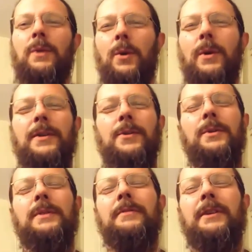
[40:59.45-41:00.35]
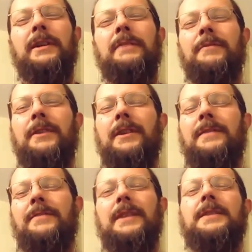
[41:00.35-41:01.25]
We're going through a very,
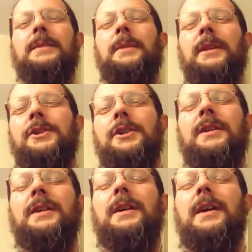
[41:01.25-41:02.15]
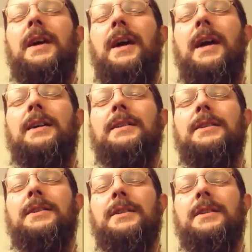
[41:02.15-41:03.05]
very advanced simulation.
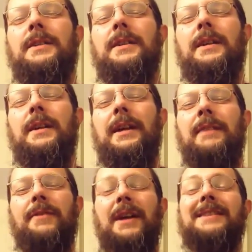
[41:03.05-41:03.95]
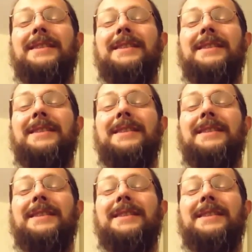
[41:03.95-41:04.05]
And if